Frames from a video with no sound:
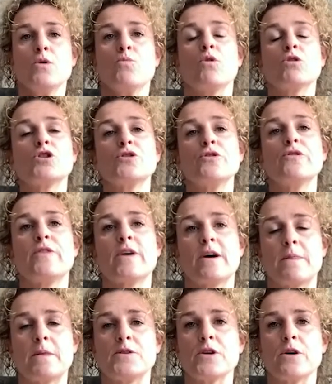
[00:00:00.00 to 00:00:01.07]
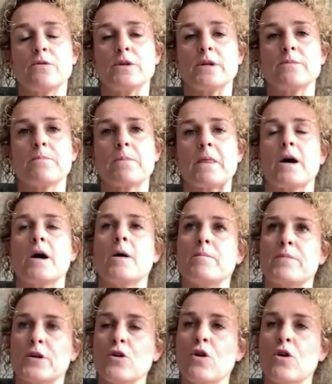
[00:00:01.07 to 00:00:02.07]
Once you find the donor, the